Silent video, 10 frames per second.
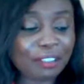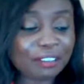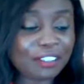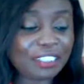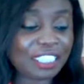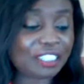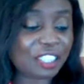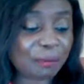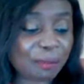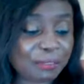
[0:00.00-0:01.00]
uh, those are
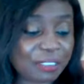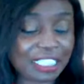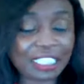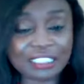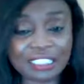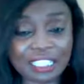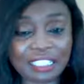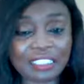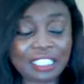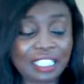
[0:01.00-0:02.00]
some of the things
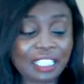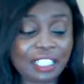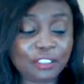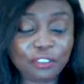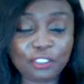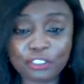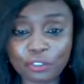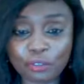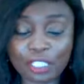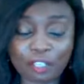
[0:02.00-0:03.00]
that uh, you need
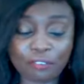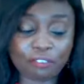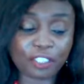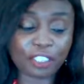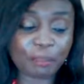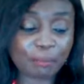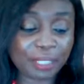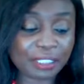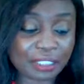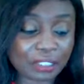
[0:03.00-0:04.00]
to look out for in a
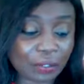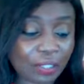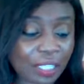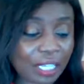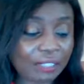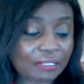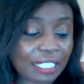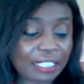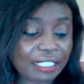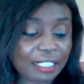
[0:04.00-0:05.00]
mentor.
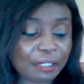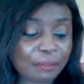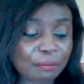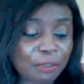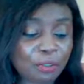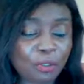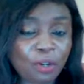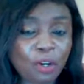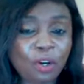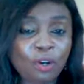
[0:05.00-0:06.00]
Then, um,
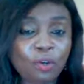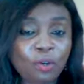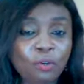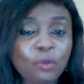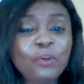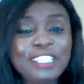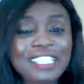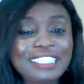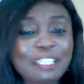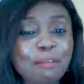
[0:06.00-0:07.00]
who
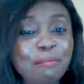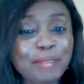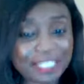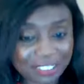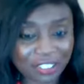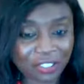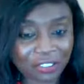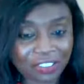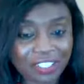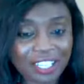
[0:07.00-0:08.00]
needs a
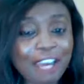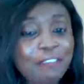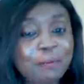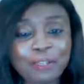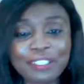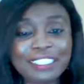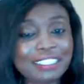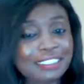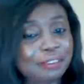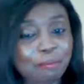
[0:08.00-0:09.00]
mentor? Everybody
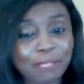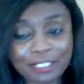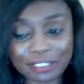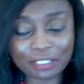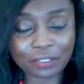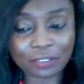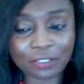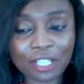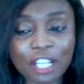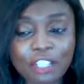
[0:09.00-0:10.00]
needs a
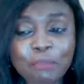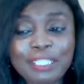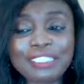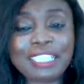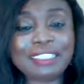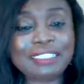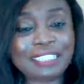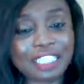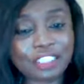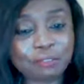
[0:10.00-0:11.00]
mentor. No matter the
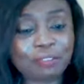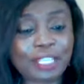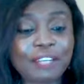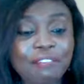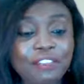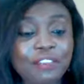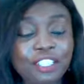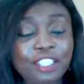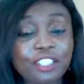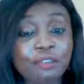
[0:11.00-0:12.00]
stage of life you're
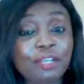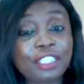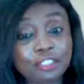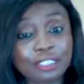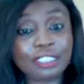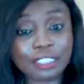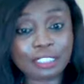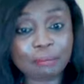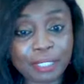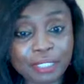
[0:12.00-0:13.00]
in, you actually
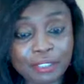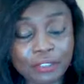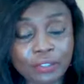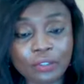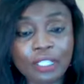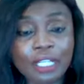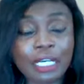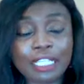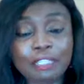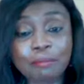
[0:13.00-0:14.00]
need a mentor.
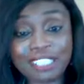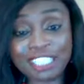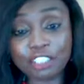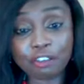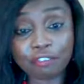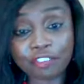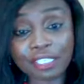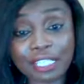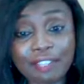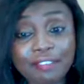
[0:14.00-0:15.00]
At the beginning of
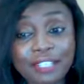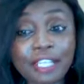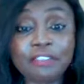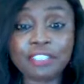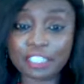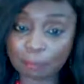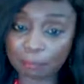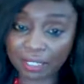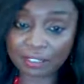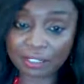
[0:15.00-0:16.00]
your career, you need a
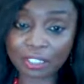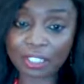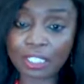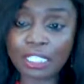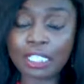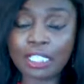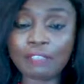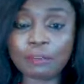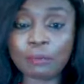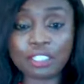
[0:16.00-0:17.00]
mentor.
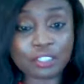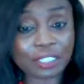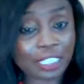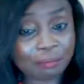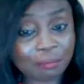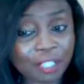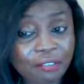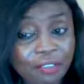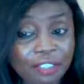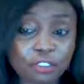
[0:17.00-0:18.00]
If you want to get
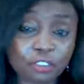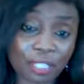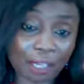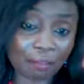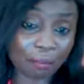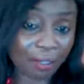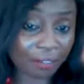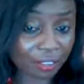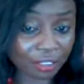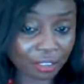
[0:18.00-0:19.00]
married, you should have a
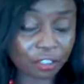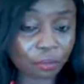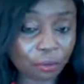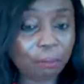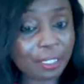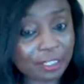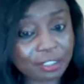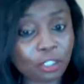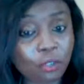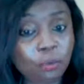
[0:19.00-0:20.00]
marriage, you know, a
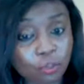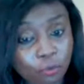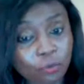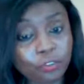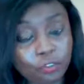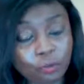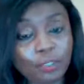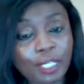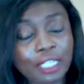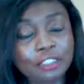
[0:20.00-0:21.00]
mentor who, who you
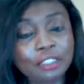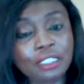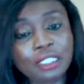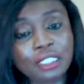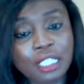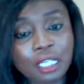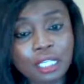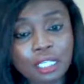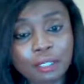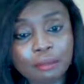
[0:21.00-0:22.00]
know, actually,
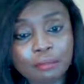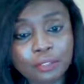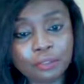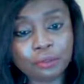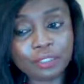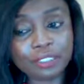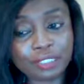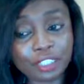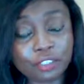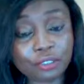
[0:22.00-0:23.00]
um, you know, is
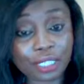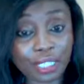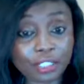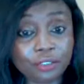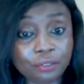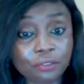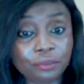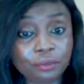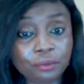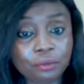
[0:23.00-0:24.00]
there to guide you
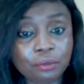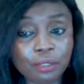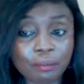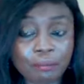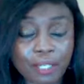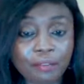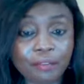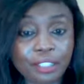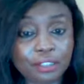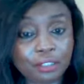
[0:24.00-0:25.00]
through a
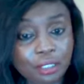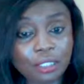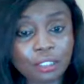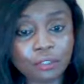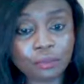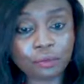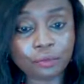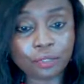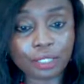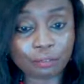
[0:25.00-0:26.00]
marriage, you
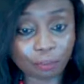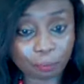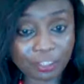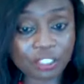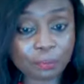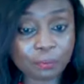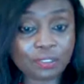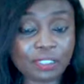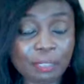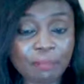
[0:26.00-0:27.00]
know, eh, the
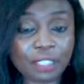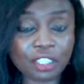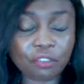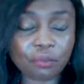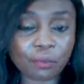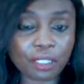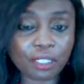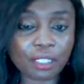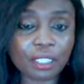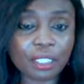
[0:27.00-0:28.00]
principles that make it
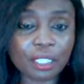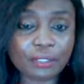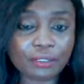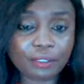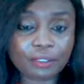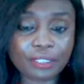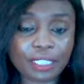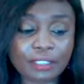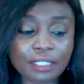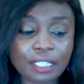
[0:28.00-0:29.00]
work and all
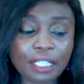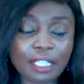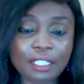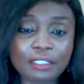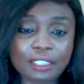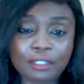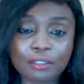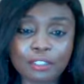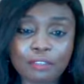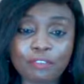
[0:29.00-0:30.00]
that. And
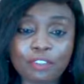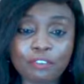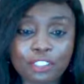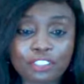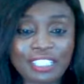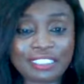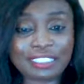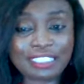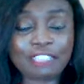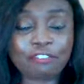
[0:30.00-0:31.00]
uh, if, if you're
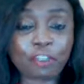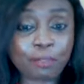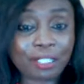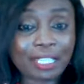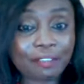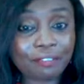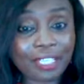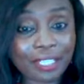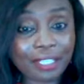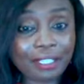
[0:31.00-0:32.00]
transiting from your
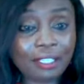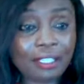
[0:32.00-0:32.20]
career